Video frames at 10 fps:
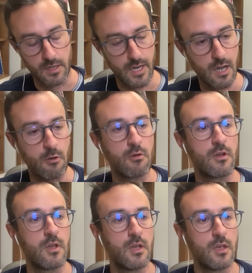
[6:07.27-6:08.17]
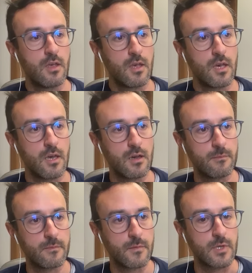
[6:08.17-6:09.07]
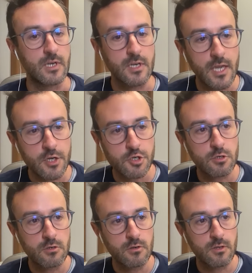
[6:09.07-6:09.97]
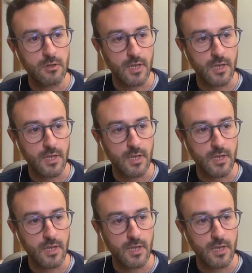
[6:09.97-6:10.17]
Now, in nature,